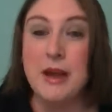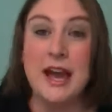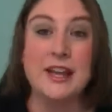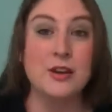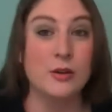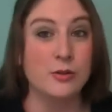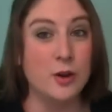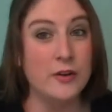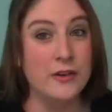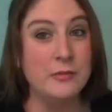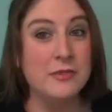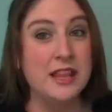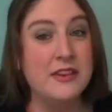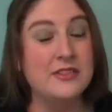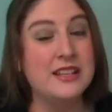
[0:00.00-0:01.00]
I don't know if I'm
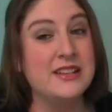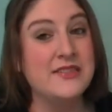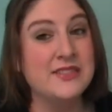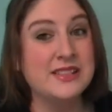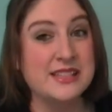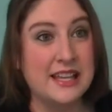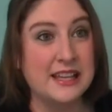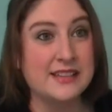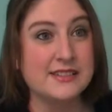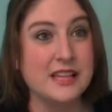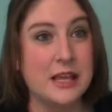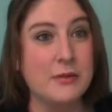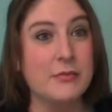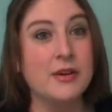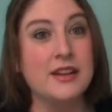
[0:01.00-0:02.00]
allowed to even say his
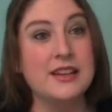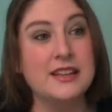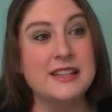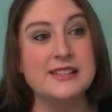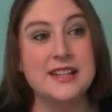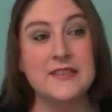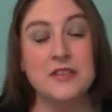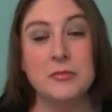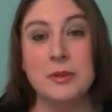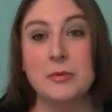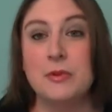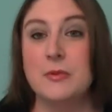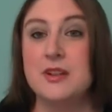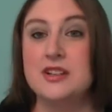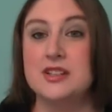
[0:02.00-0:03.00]
name, but he's giving me
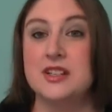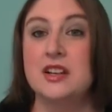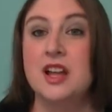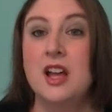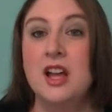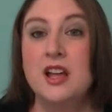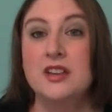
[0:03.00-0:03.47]
permission